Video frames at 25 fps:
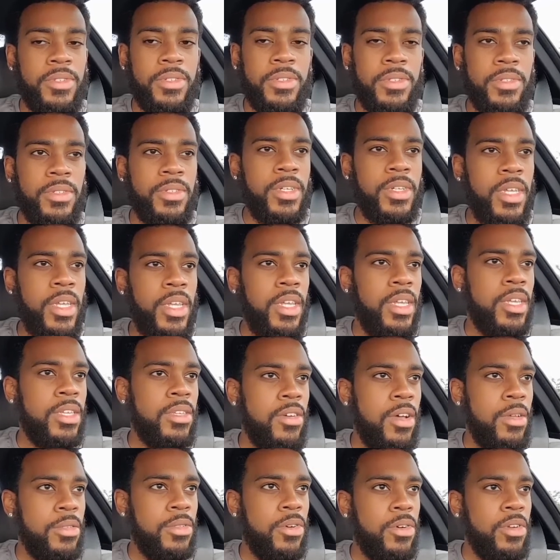I've noticed
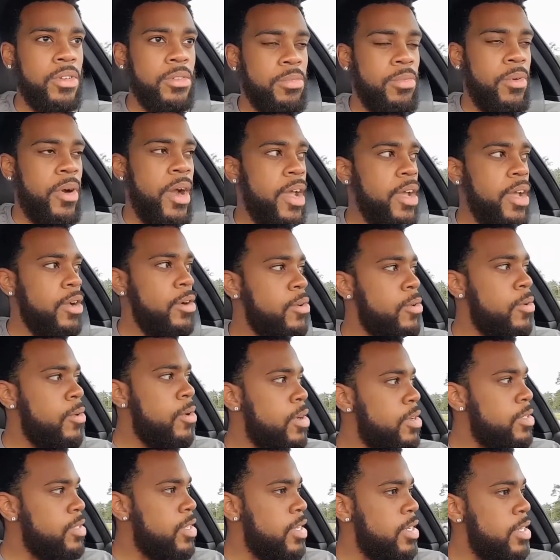probably coils I
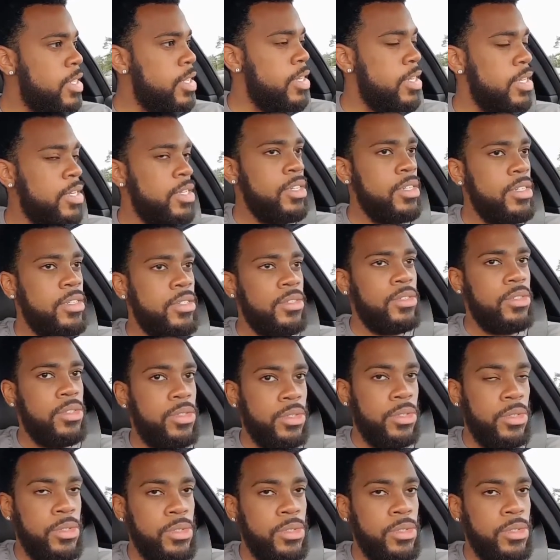needed soon.